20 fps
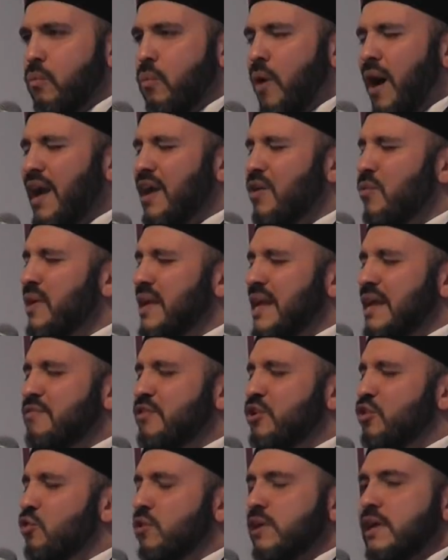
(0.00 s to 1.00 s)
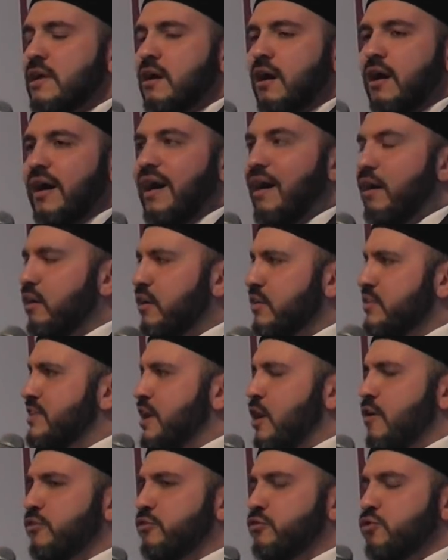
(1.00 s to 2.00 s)
why are we even looking at
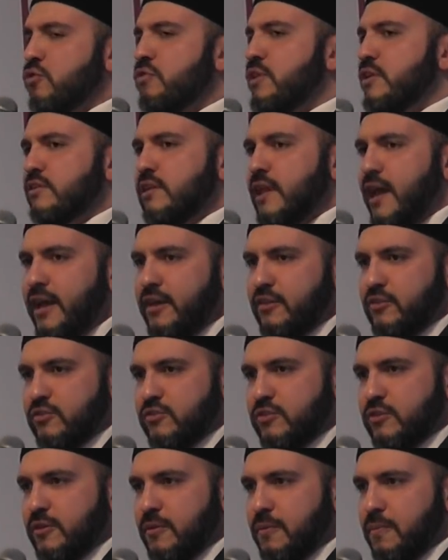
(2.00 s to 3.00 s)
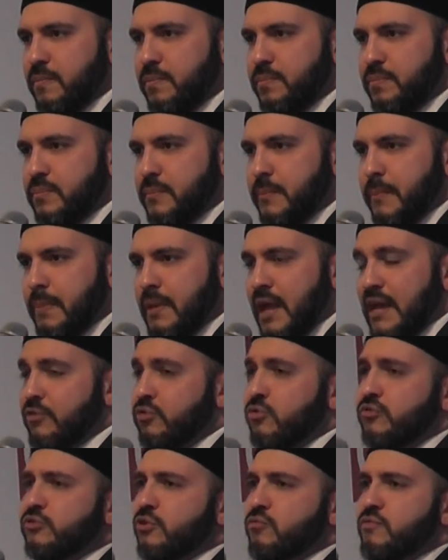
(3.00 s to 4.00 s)
ourselves through this lens? And
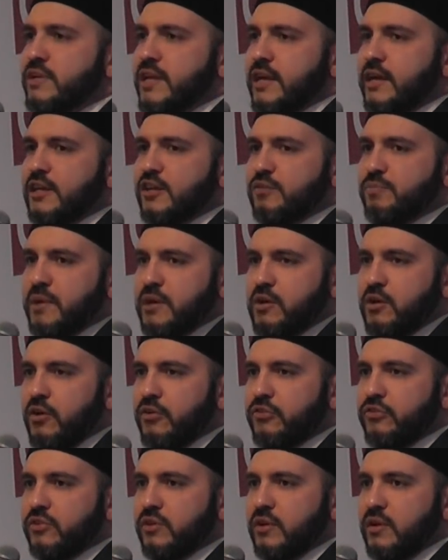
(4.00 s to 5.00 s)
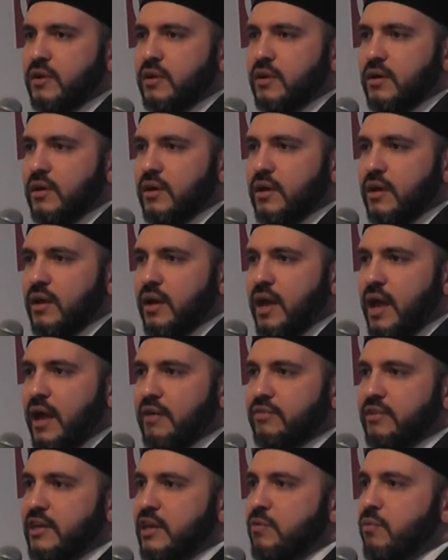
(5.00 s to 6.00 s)
it's also ridiculous because,
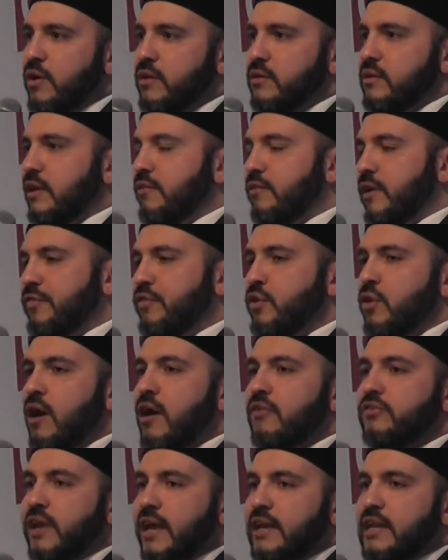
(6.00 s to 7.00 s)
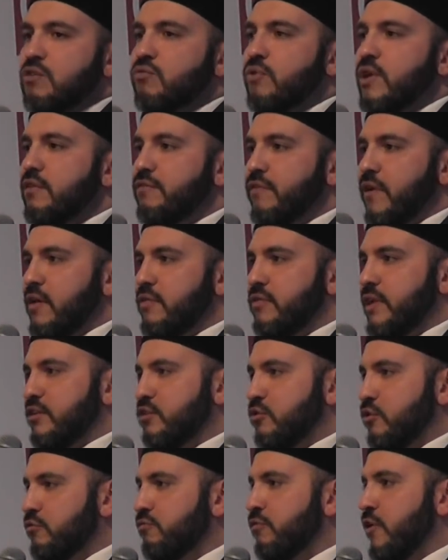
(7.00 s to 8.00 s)
if you ask any revert
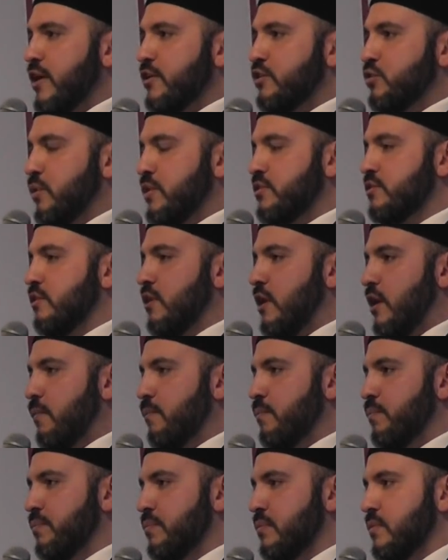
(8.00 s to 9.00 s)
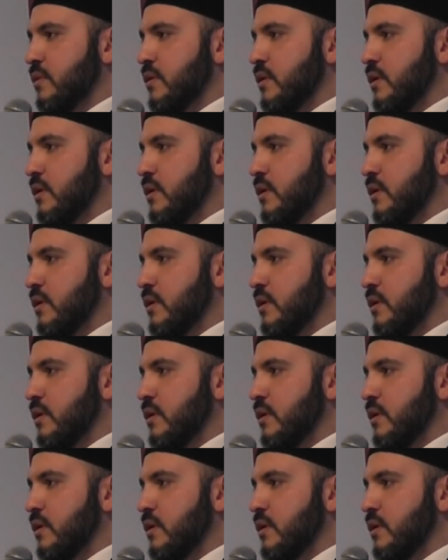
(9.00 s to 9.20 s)
that's converted to Islam,